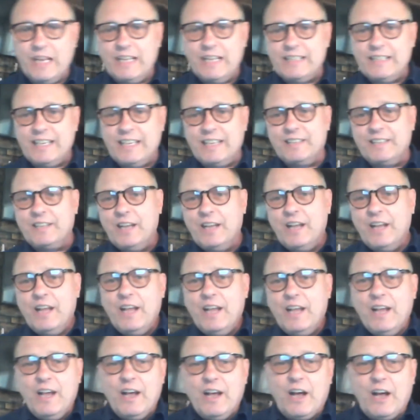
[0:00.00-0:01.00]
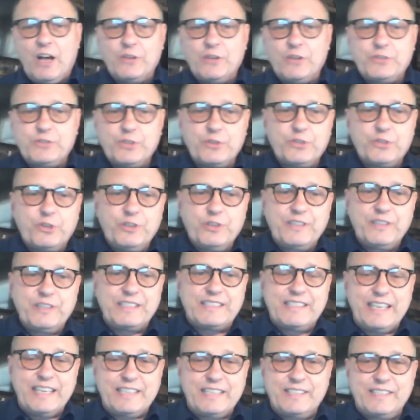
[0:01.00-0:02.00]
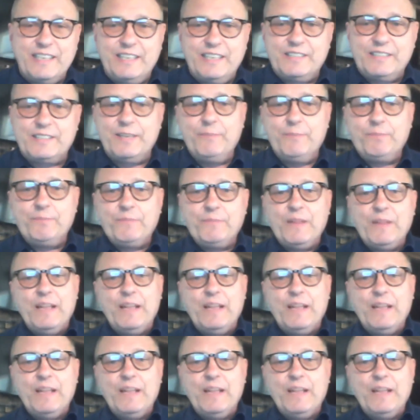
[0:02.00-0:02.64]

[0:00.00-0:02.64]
And then also during the 60s,